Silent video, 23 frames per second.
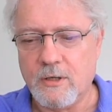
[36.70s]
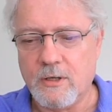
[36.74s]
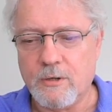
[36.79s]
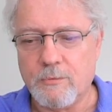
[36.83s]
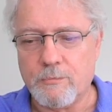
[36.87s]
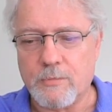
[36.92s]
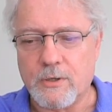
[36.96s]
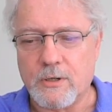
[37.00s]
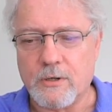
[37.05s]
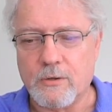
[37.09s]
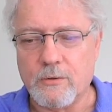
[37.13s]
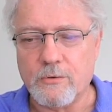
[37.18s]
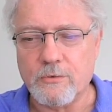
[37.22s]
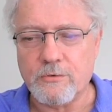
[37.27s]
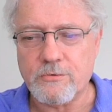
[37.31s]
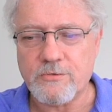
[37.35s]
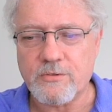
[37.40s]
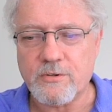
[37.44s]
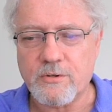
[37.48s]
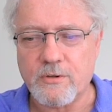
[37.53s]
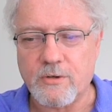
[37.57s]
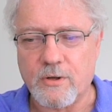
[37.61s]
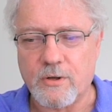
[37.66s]
But I
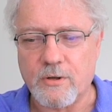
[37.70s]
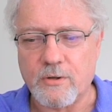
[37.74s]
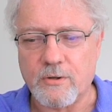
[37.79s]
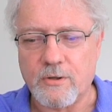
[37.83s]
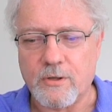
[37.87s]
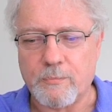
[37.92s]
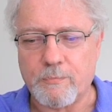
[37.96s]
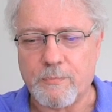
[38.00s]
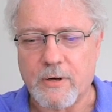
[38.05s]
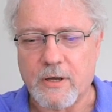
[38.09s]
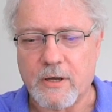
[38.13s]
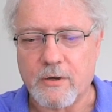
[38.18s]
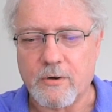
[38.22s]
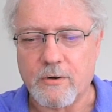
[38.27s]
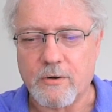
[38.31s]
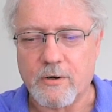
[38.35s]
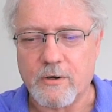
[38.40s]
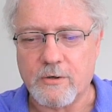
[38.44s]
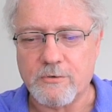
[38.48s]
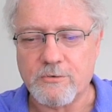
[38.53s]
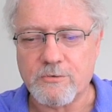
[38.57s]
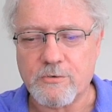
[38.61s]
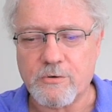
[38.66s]
also know that by
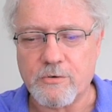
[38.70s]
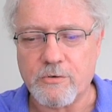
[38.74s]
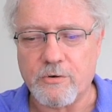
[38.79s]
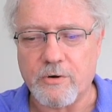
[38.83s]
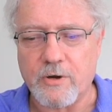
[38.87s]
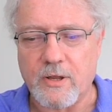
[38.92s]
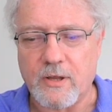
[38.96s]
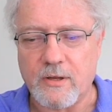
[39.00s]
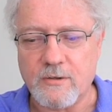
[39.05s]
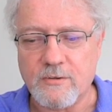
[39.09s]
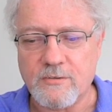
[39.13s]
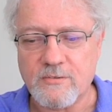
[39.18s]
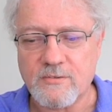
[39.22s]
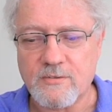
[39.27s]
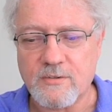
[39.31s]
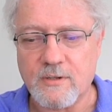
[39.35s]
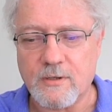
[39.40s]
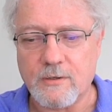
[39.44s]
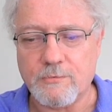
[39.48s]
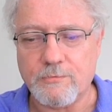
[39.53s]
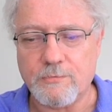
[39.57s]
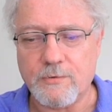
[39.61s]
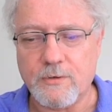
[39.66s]
God's grace,
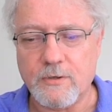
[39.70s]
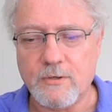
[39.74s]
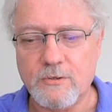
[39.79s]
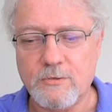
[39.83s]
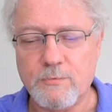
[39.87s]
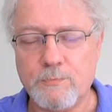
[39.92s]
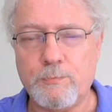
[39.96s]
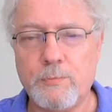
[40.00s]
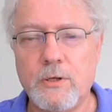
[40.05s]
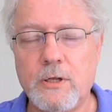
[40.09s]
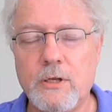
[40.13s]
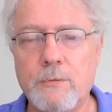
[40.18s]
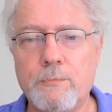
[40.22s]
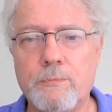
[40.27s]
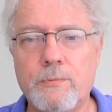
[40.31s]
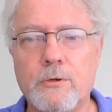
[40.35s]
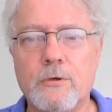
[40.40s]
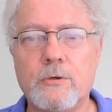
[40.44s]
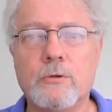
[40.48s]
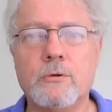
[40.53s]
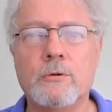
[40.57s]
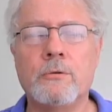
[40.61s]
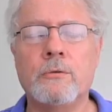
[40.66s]
if His
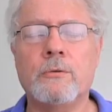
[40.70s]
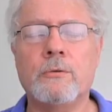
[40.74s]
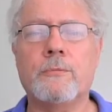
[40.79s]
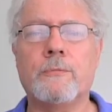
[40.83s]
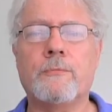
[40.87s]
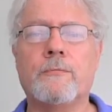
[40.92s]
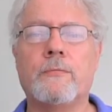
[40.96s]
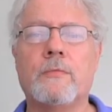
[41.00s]
people